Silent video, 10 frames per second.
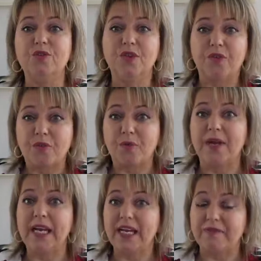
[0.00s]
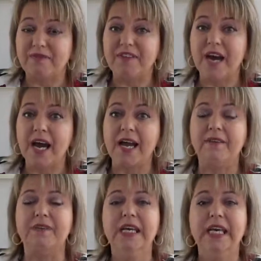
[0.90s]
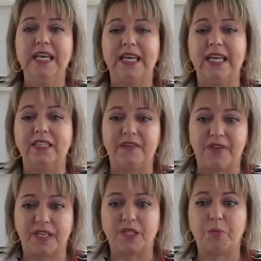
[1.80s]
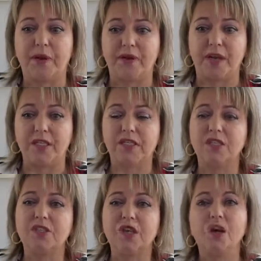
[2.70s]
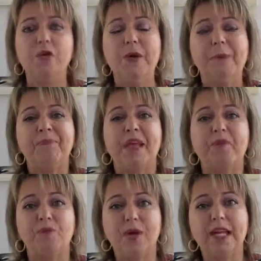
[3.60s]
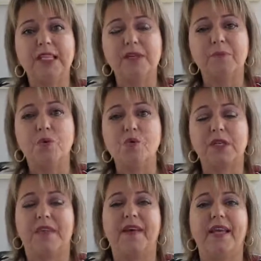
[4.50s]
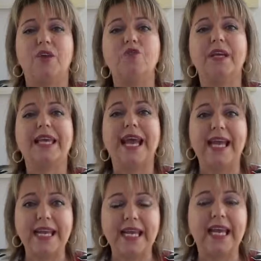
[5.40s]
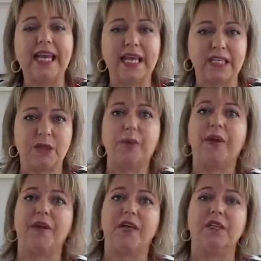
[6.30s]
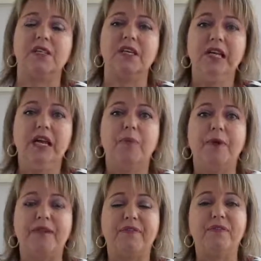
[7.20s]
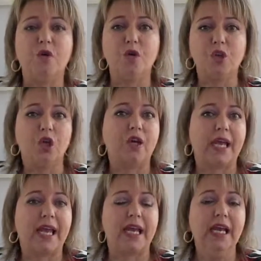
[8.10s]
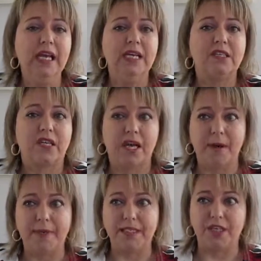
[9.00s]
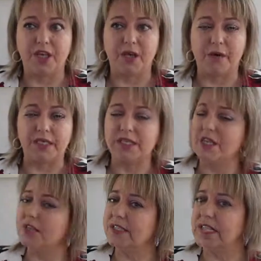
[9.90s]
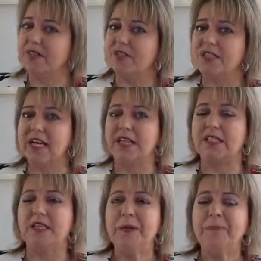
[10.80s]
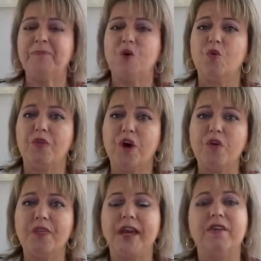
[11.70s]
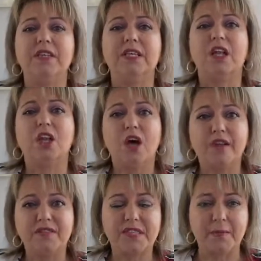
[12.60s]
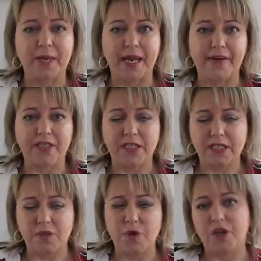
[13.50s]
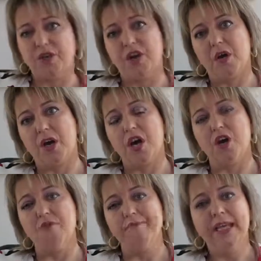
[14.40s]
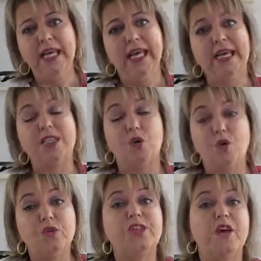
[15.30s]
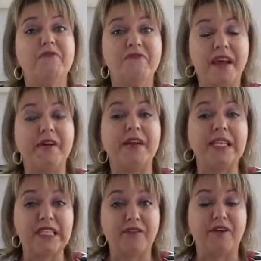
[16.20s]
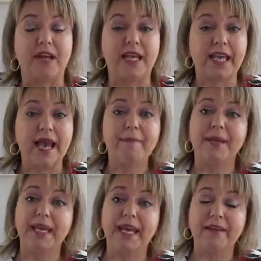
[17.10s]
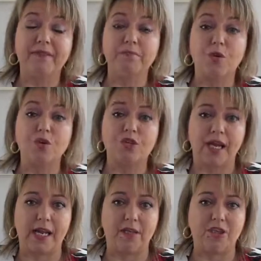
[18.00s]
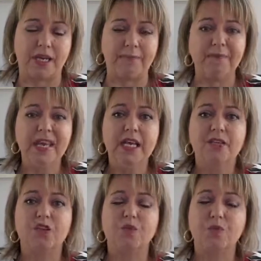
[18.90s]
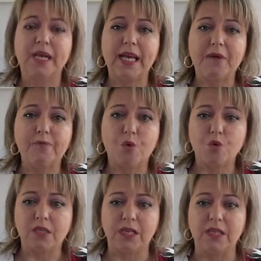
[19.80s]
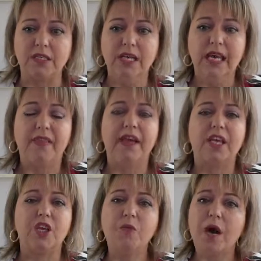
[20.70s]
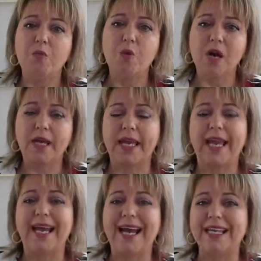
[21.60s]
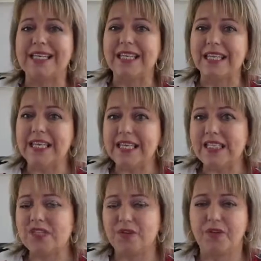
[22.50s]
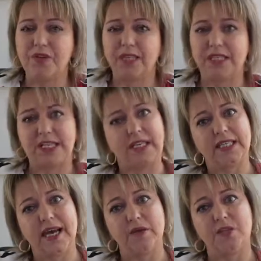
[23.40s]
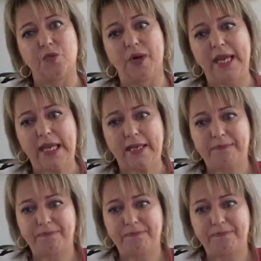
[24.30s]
to 3 to 5 years of experience. And so it really is important that you're gaining experience before looking to come into the US. Nursing in the States, although there is a lot of similarity to what you know at home, is also very different and can be even more challenging. So really important that you are working at least 36 hours a week,